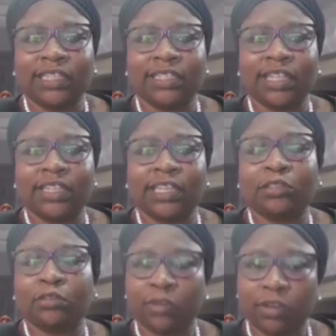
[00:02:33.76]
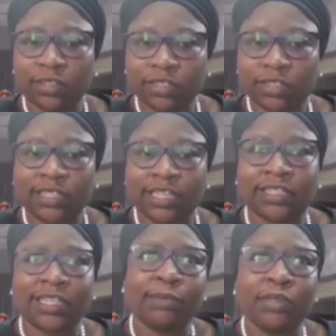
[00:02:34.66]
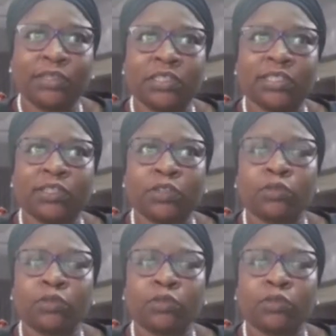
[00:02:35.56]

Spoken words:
is that a trust is established. It's